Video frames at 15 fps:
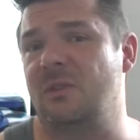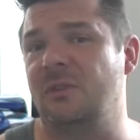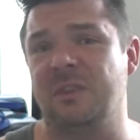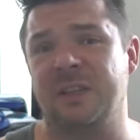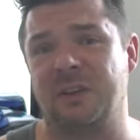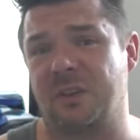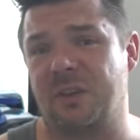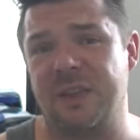
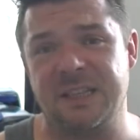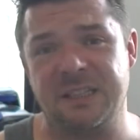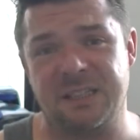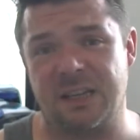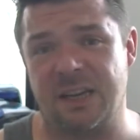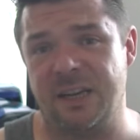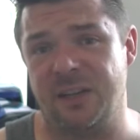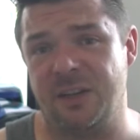little things
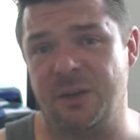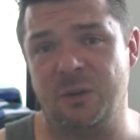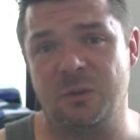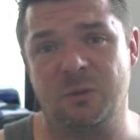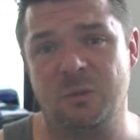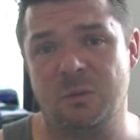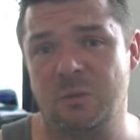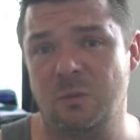that I do
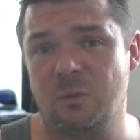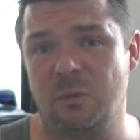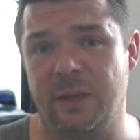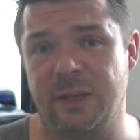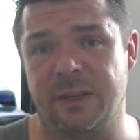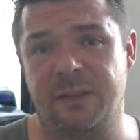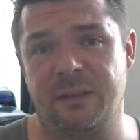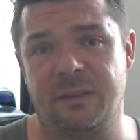
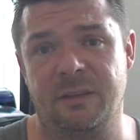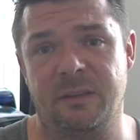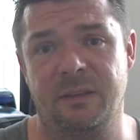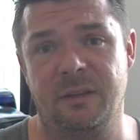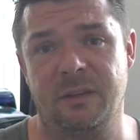with,